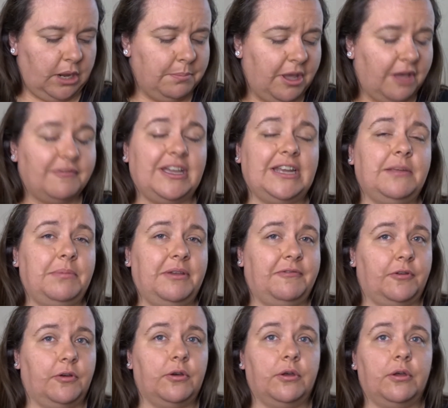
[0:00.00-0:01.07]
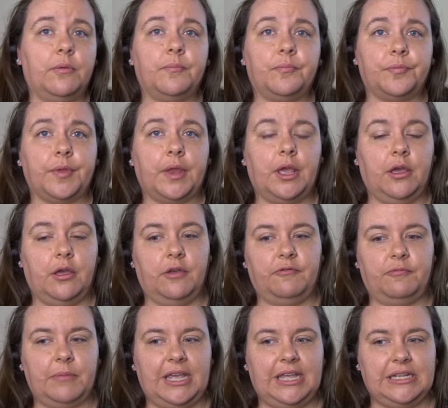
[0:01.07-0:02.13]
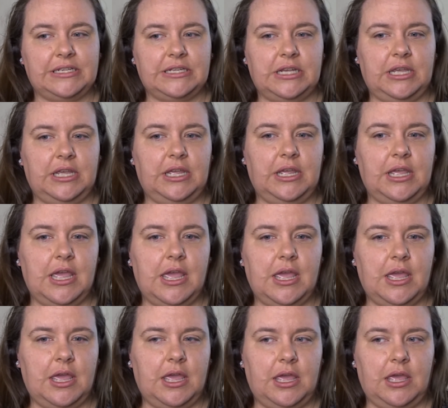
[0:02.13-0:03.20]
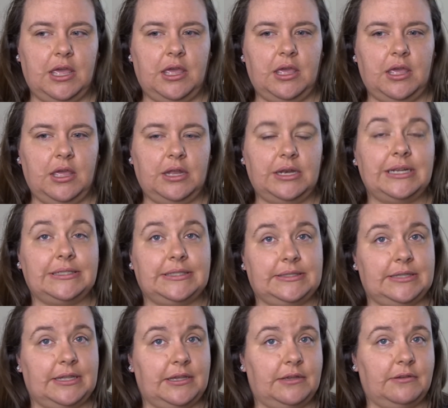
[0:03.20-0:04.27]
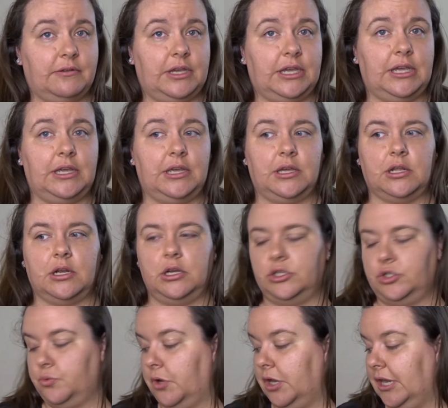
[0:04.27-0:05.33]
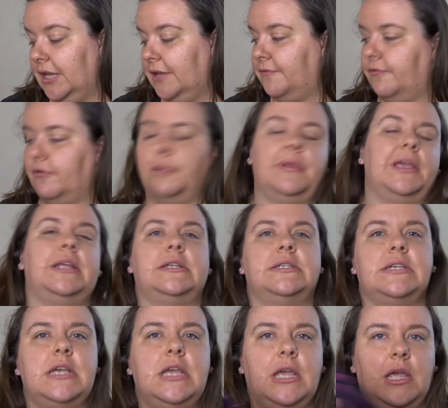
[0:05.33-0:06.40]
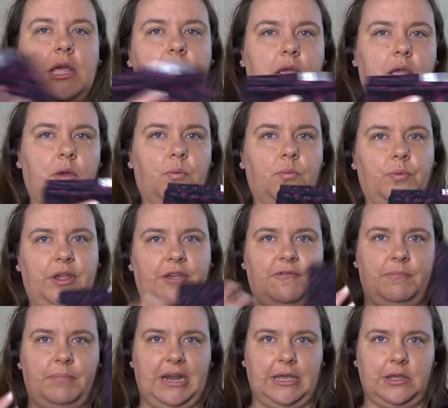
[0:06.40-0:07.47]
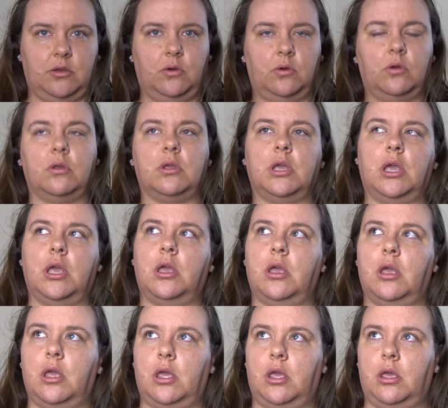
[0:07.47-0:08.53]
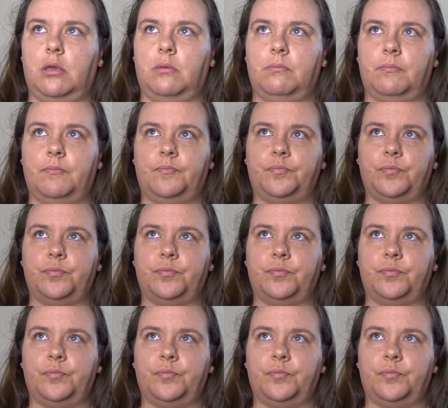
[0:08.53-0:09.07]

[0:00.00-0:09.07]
but I've had it before. I've made a necessary clutch wallet from it with black cork, and